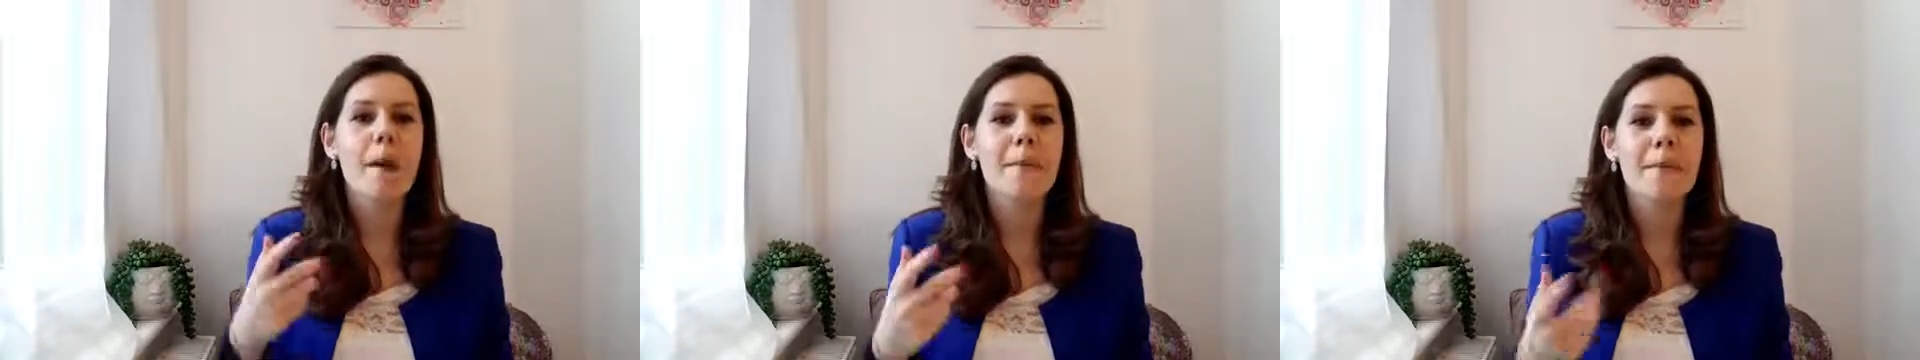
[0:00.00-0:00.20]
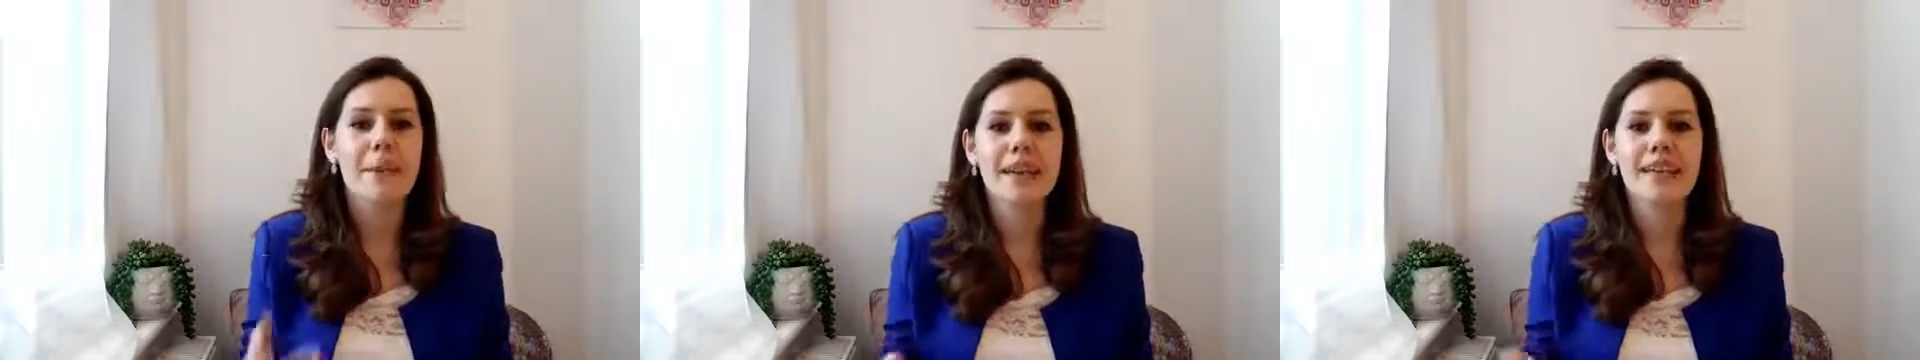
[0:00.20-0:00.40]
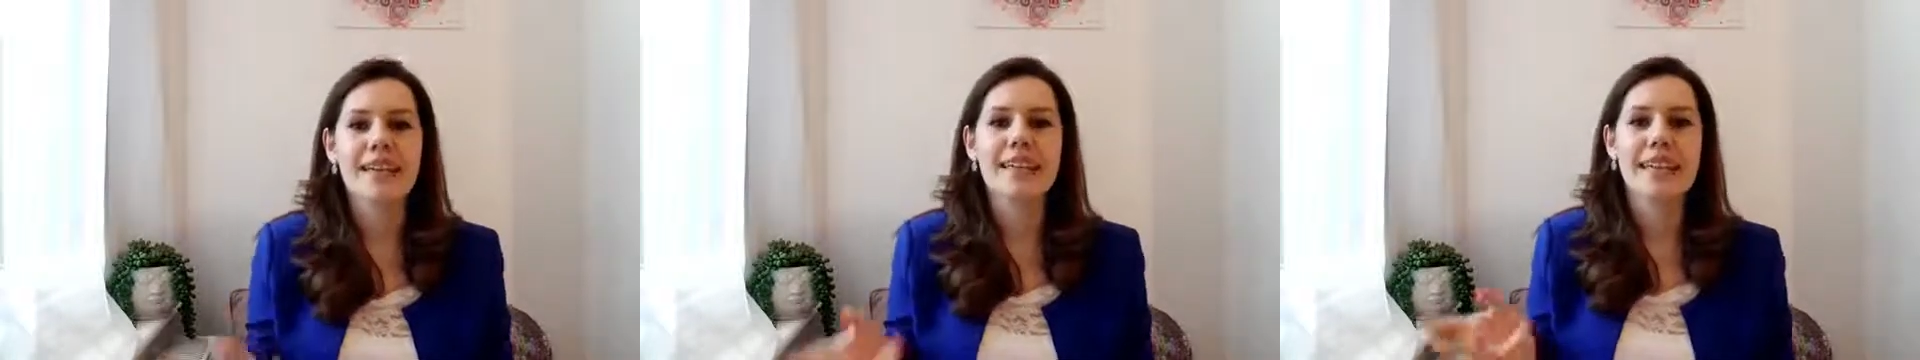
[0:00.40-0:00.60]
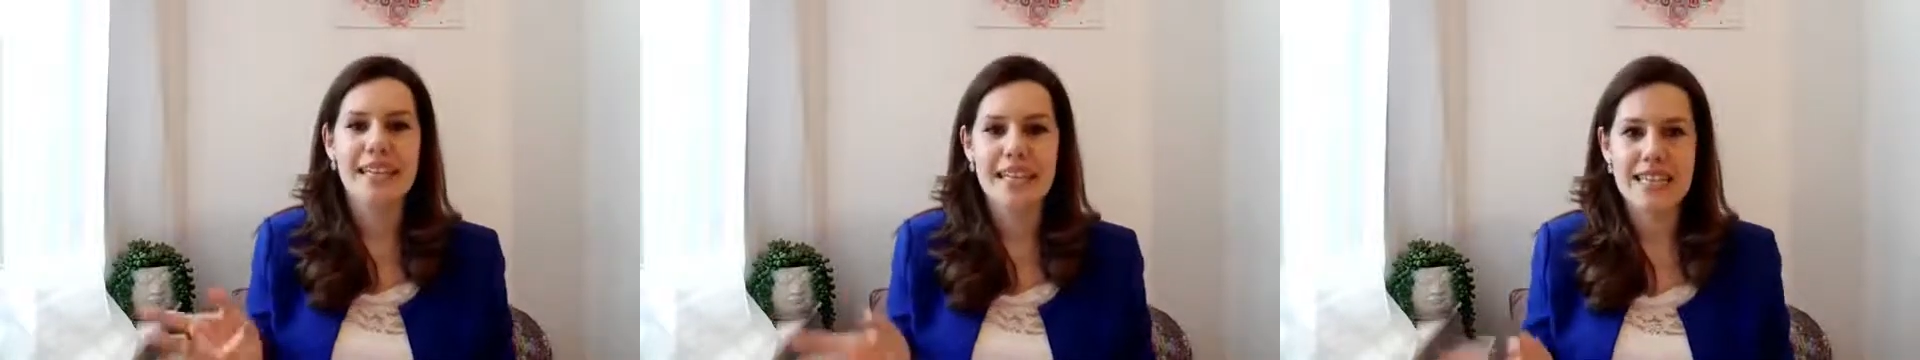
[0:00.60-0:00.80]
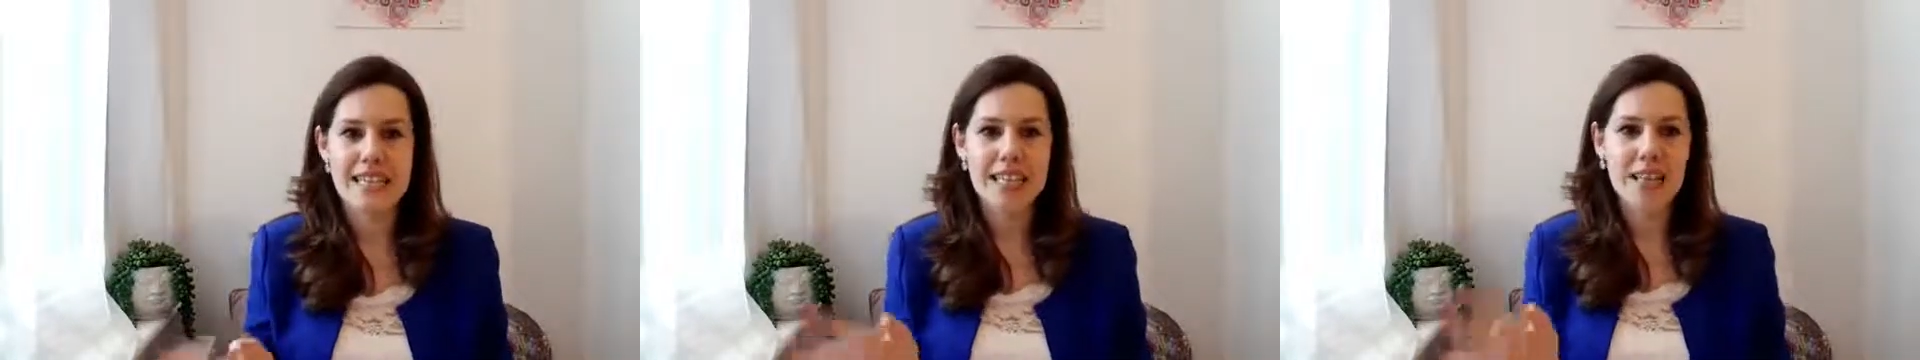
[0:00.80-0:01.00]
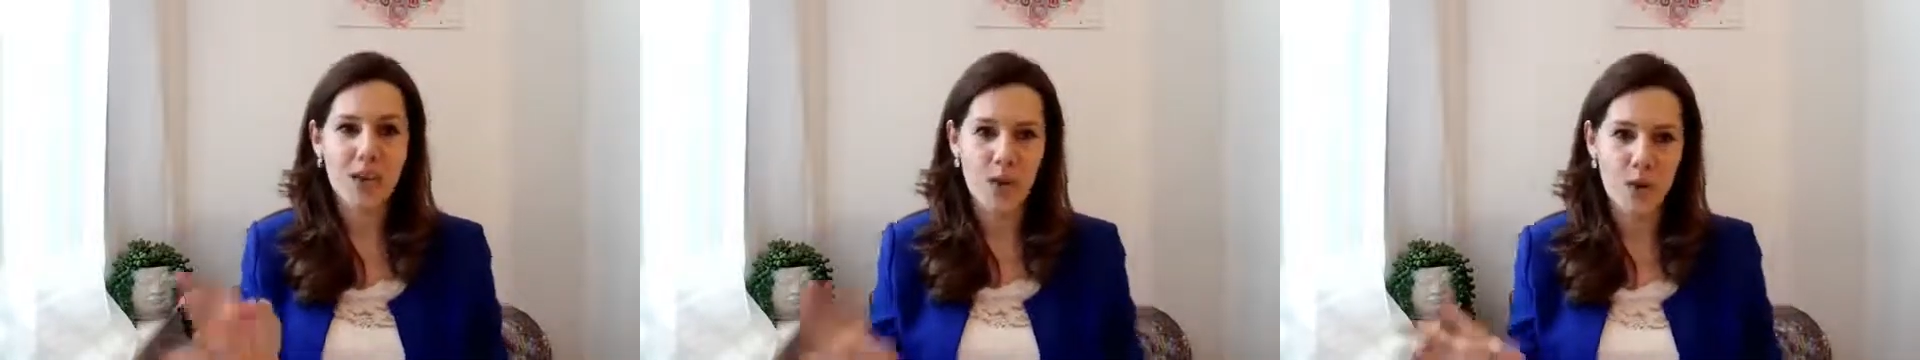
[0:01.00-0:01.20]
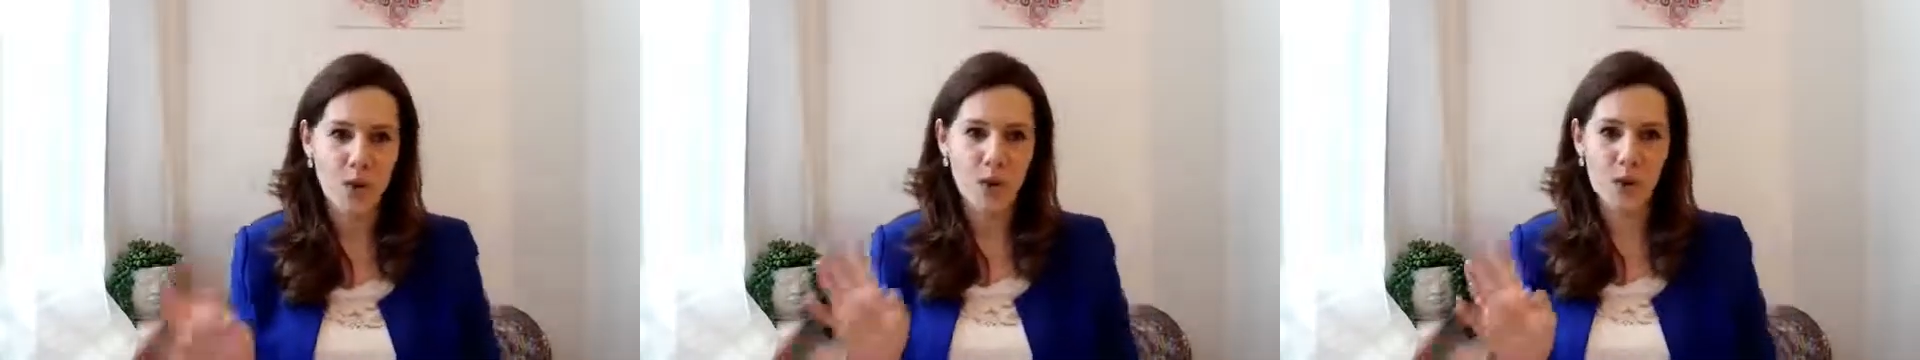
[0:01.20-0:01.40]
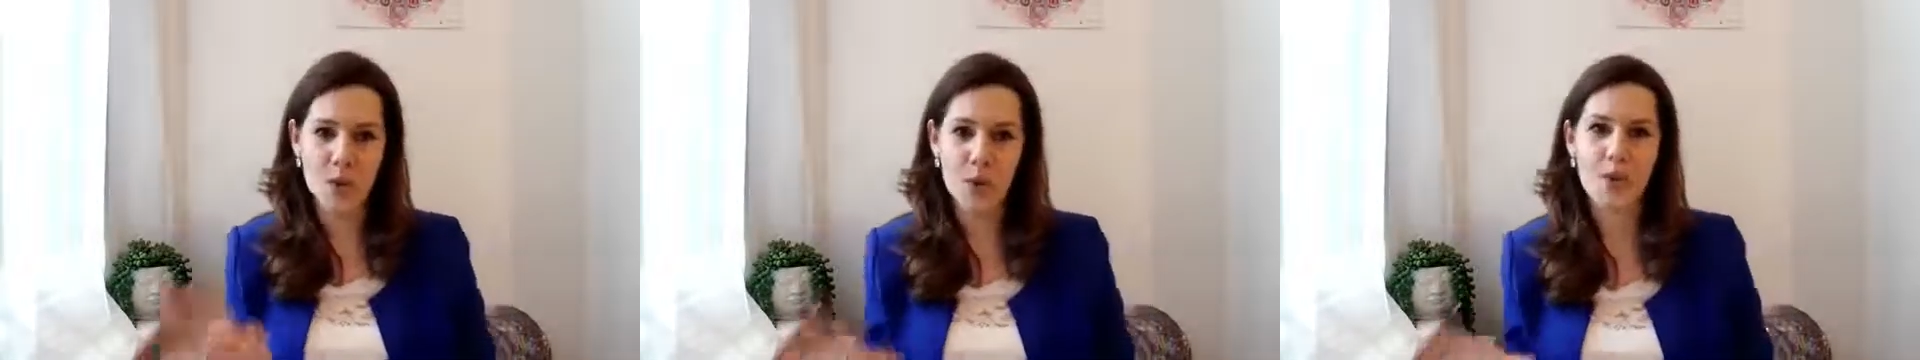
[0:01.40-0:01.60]
money doesn't
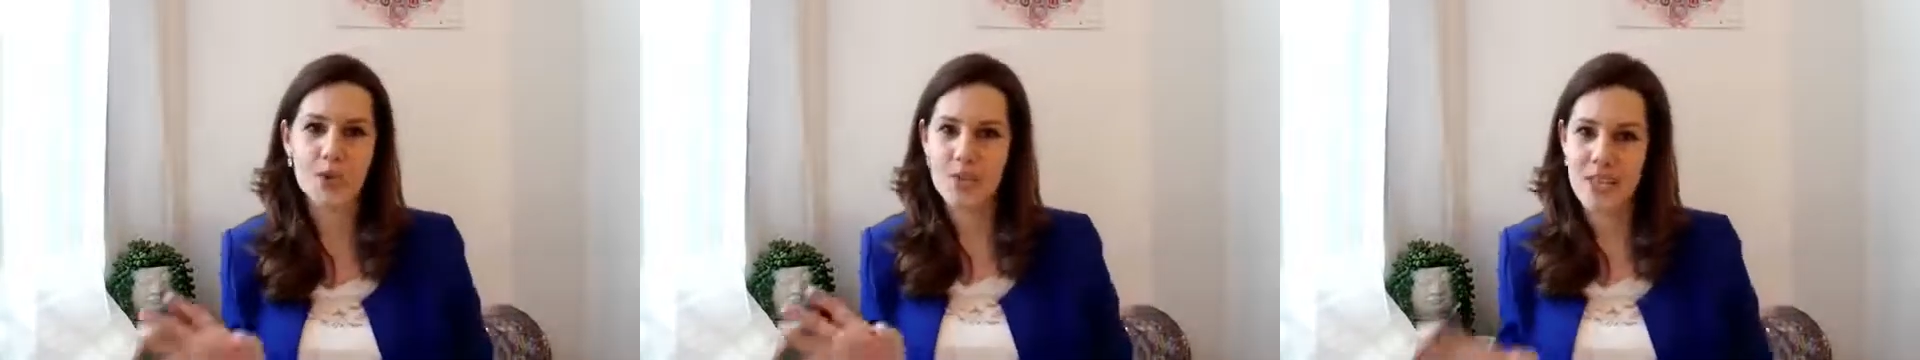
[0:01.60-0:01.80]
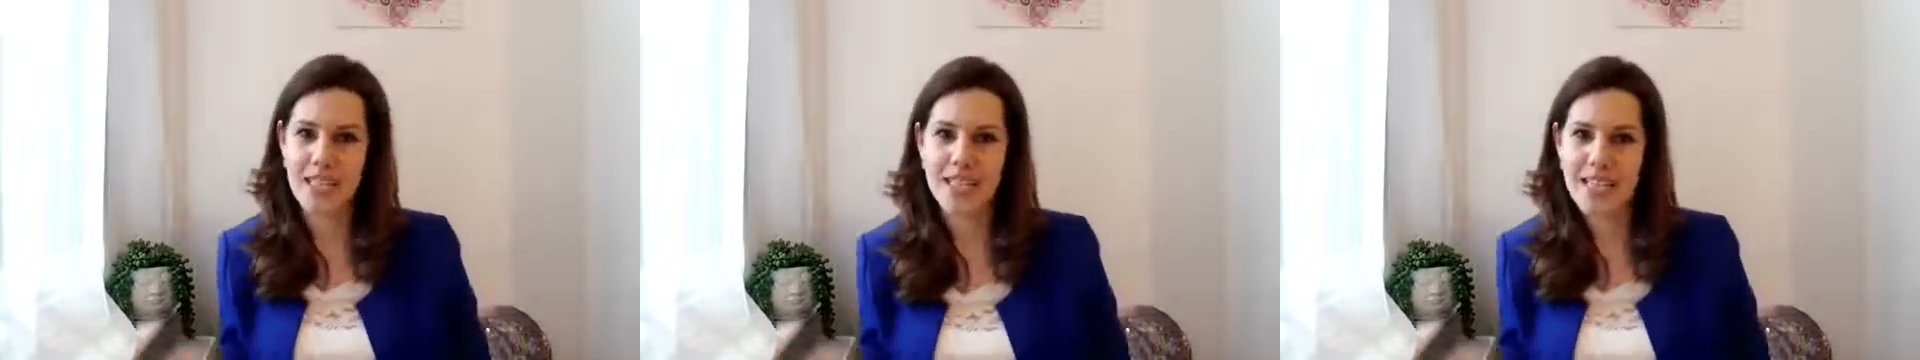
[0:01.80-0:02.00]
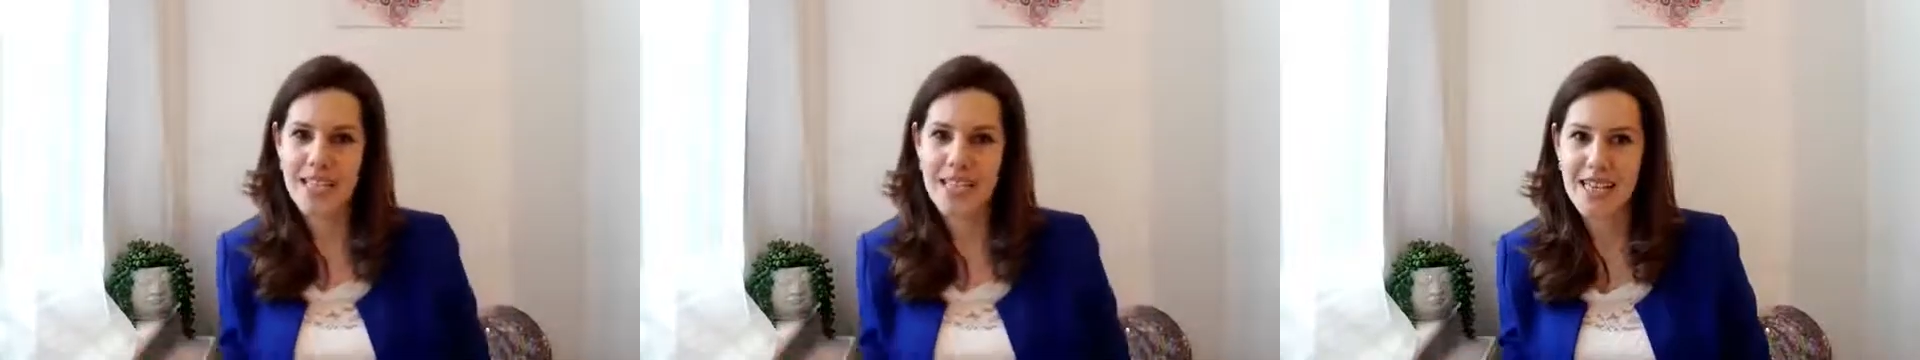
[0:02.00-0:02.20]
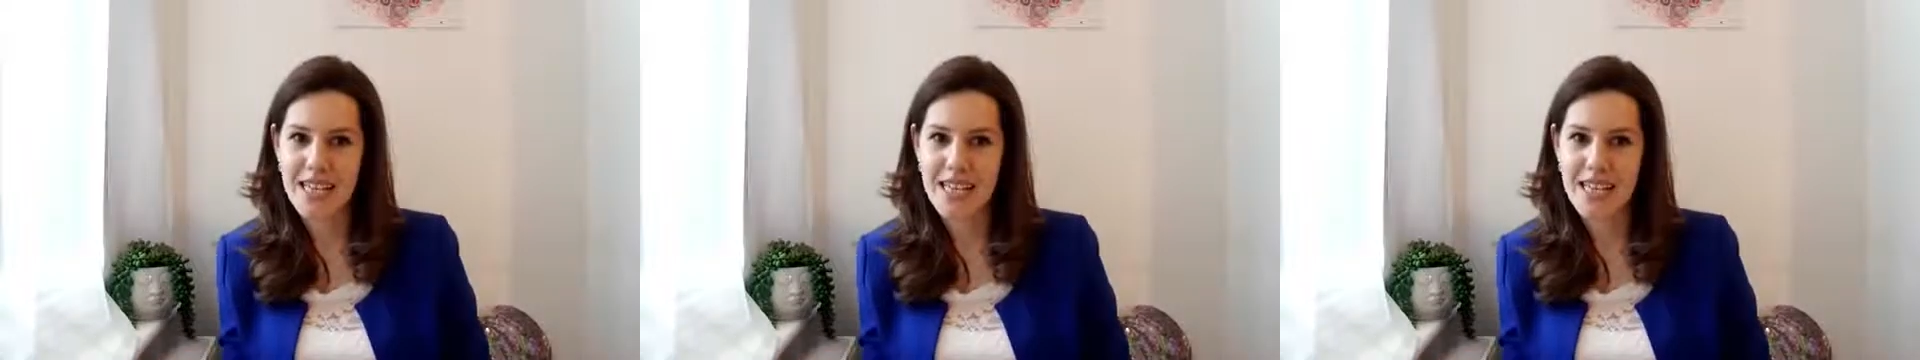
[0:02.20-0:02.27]
grow on trees.